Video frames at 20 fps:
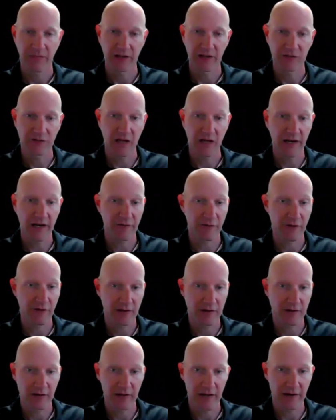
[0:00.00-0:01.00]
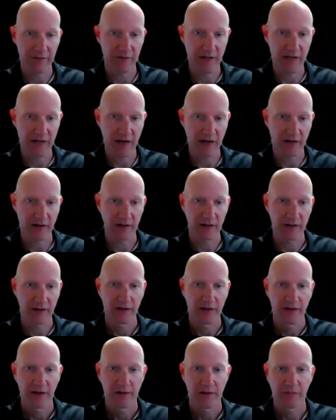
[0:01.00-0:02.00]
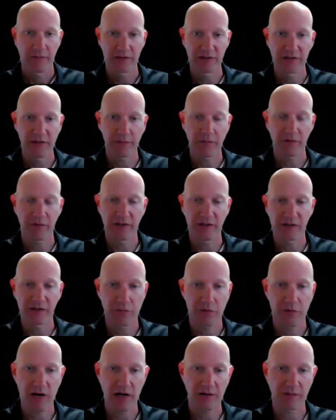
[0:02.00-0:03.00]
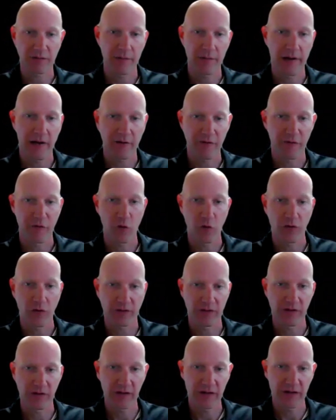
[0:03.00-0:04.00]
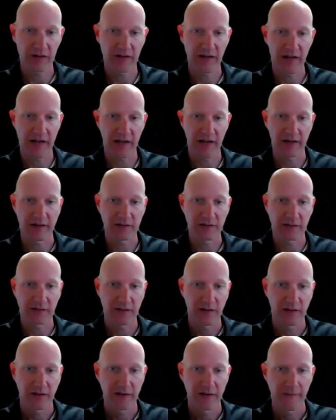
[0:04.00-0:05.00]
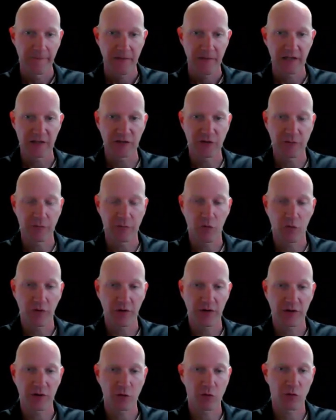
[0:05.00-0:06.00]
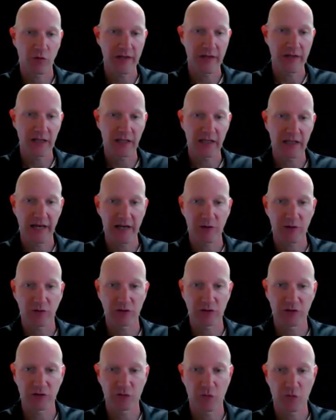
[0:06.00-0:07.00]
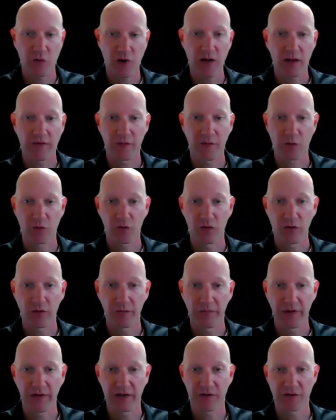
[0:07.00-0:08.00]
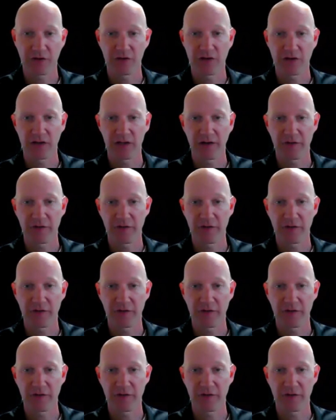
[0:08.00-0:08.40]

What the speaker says: it's not every county, but typically it's approximately about 14 days. It's important to read the language as well of the rule because there's a